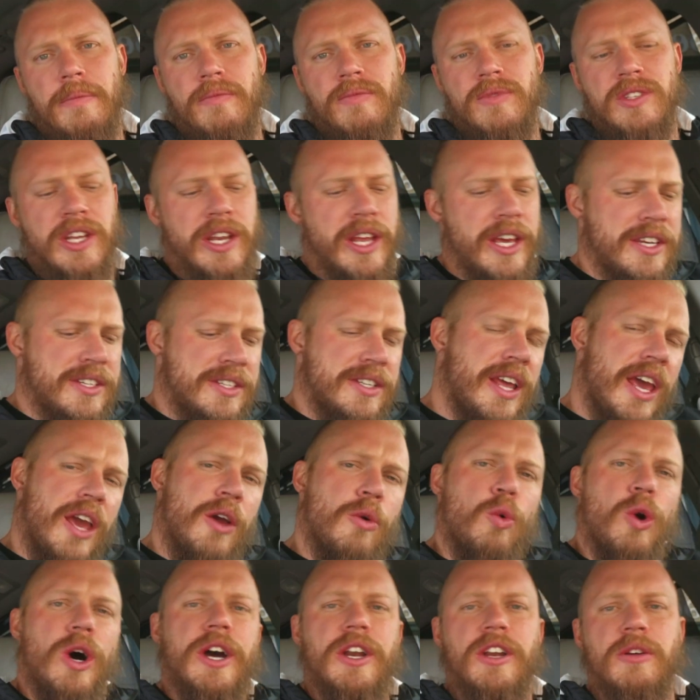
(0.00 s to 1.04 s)
Today's day
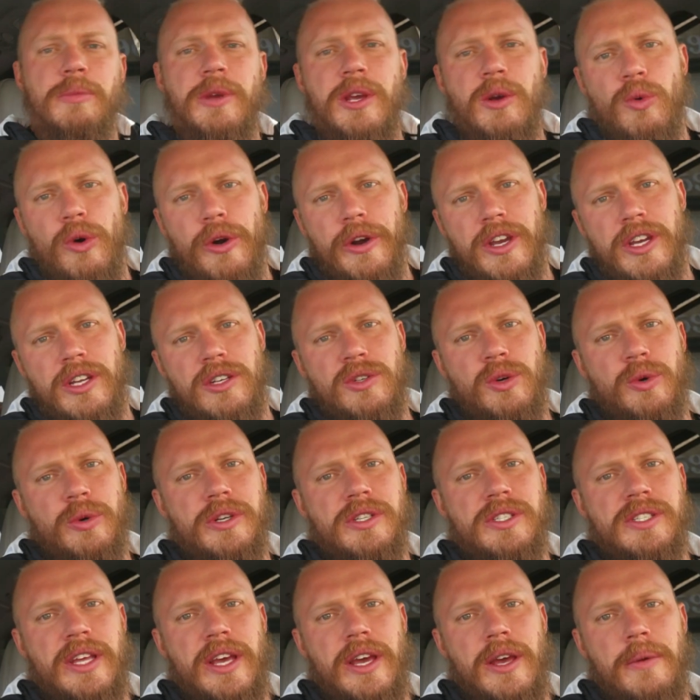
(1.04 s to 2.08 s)
one of me working towards
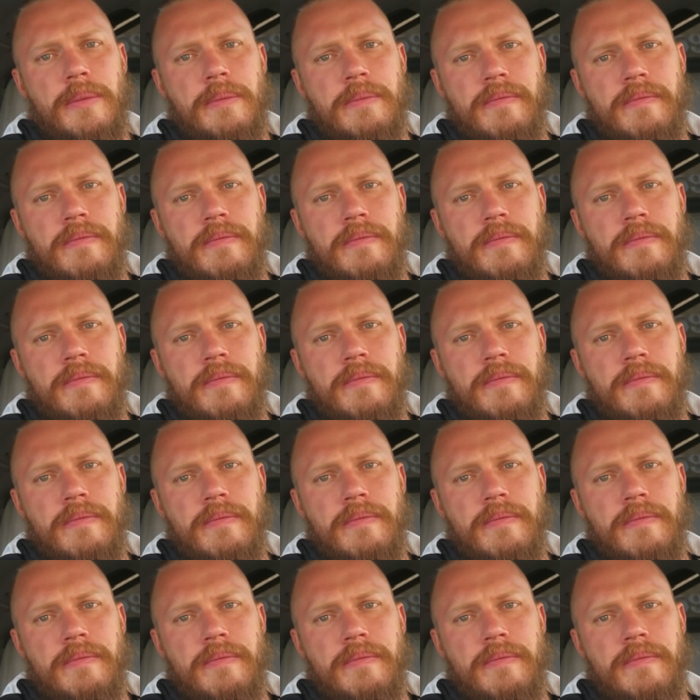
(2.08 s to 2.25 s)
that.